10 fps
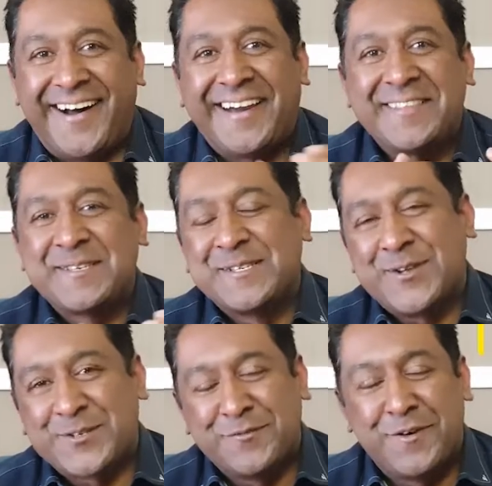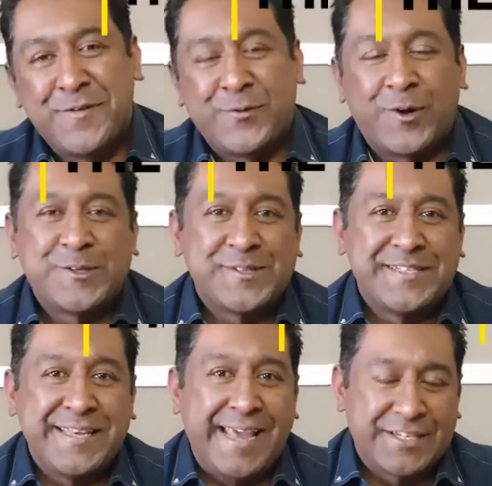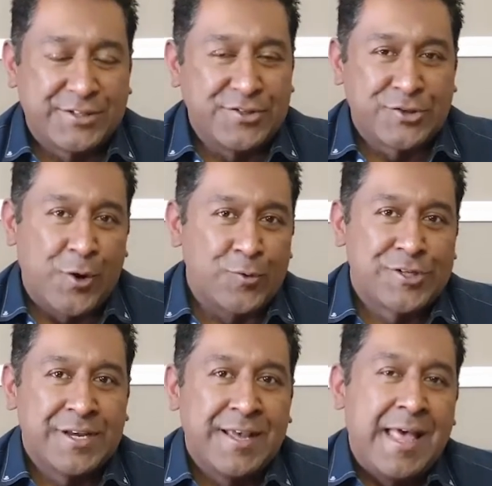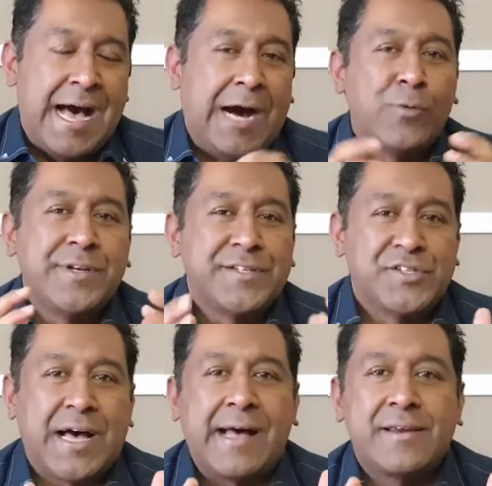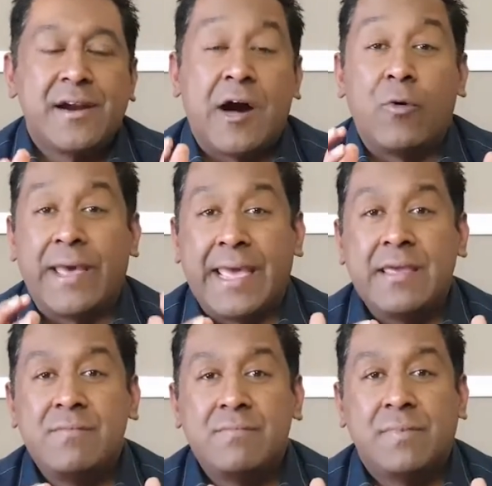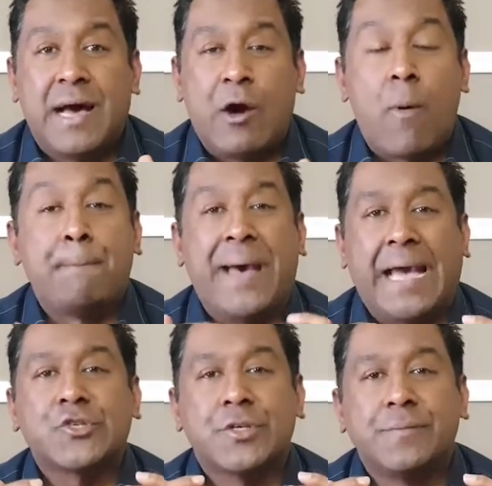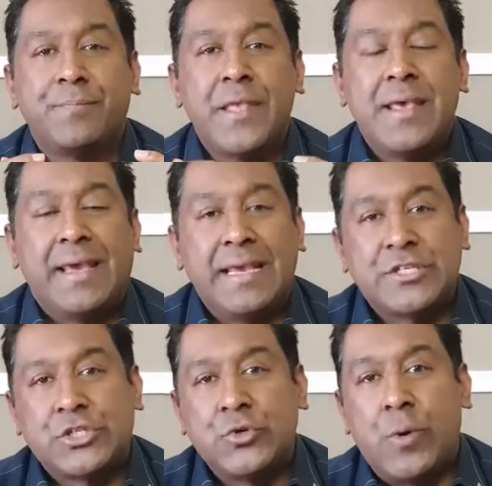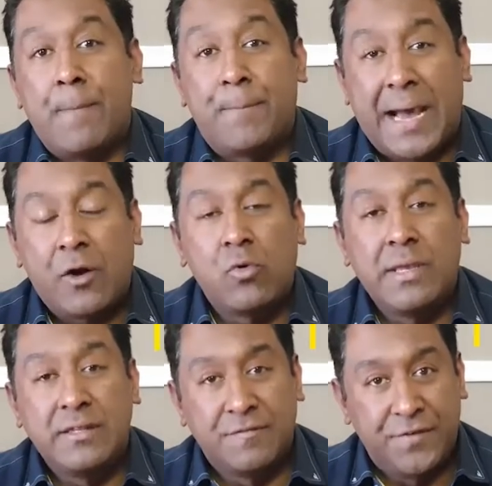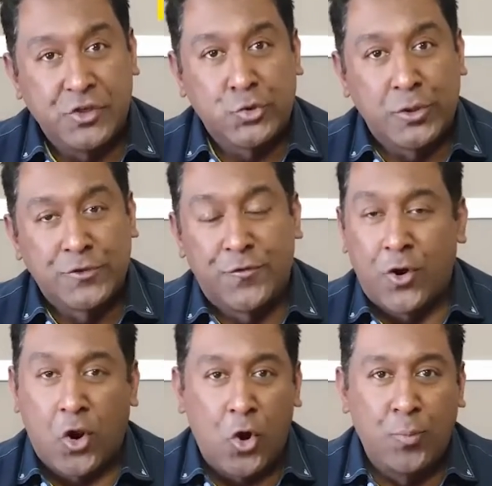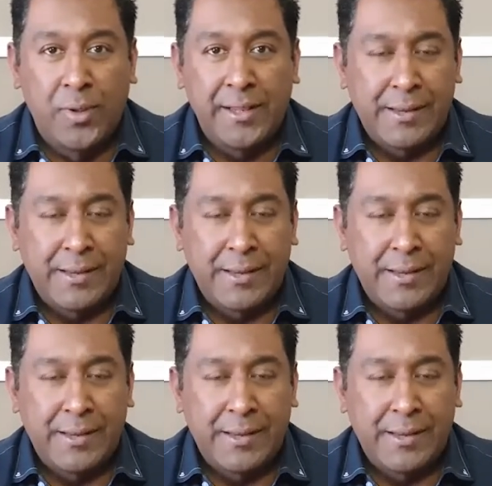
Hi, this is Dr. Vivian Rodgers, The Excellence Coach. Our desire, our aim, our passion is to empower individuals for global